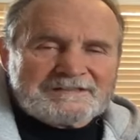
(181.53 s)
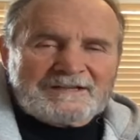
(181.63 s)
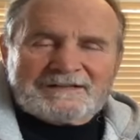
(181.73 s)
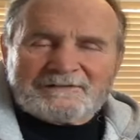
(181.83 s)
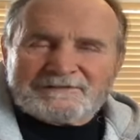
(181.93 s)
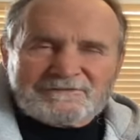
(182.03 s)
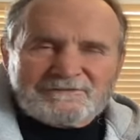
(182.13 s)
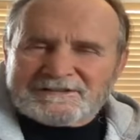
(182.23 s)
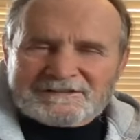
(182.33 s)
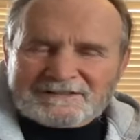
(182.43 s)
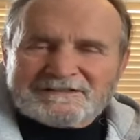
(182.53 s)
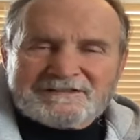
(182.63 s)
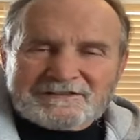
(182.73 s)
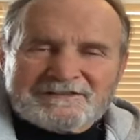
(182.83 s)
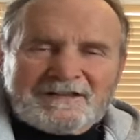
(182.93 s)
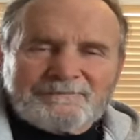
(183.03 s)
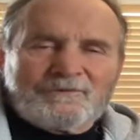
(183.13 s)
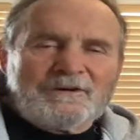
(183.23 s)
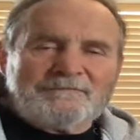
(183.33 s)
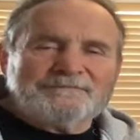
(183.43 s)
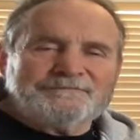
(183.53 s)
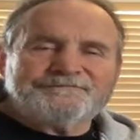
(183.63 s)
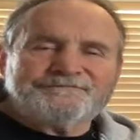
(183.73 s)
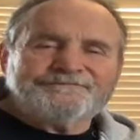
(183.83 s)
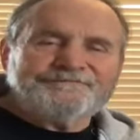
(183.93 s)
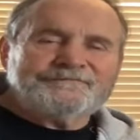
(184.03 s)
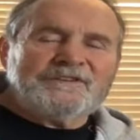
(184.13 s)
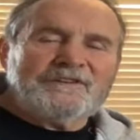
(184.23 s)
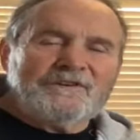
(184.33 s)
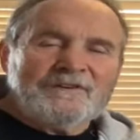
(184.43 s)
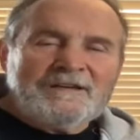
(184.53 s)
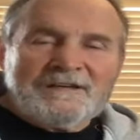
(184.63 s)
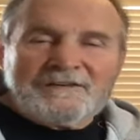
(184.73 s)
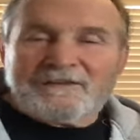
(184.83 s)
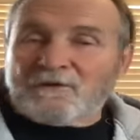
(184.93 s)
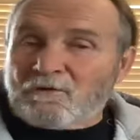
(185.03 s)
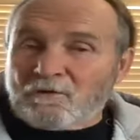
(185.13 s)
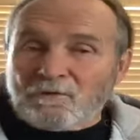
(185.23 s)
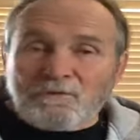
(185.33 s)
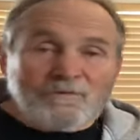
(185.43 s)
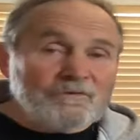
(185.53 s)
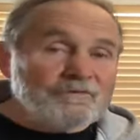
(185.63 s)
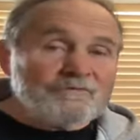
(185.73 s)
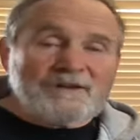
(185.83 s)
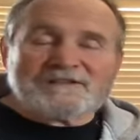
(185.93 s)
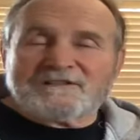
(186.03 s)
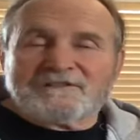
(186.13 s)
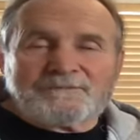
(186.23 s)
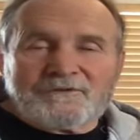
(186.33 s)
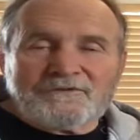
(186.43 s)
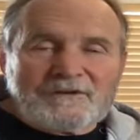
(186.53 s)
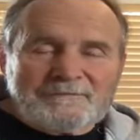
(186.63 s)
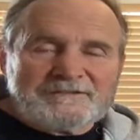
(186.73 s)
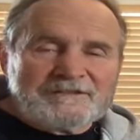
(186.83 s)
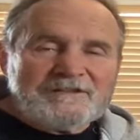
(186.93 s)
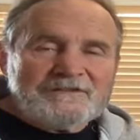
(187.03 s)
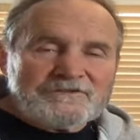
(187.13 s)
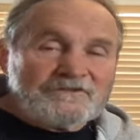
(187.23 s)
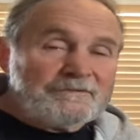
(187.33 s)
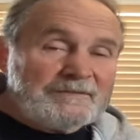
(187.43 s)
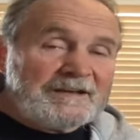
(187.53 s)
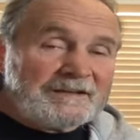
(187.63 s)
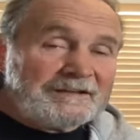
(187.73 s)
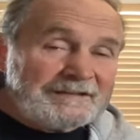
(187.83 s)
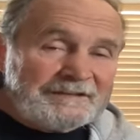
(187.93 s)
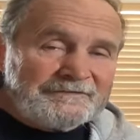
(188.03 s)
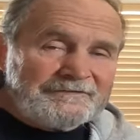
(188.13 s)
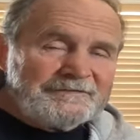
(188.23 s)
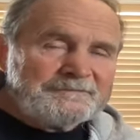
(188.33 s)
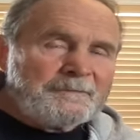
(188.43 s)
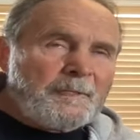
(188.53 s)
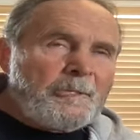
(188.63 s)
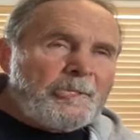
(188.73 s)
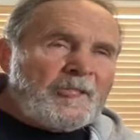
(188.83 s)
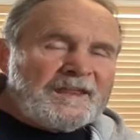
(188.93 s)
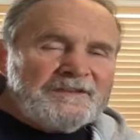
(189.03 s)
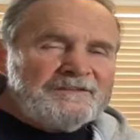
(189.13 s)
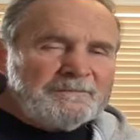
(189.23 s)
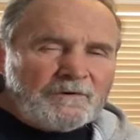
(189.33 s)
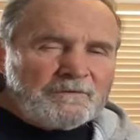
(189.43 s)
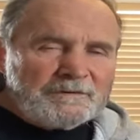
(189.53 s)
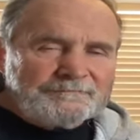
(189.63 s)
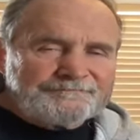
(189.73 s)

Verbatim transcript: that, that was only, that's just step one. You know, then the whole rest of the program is showing me how to live in the moment,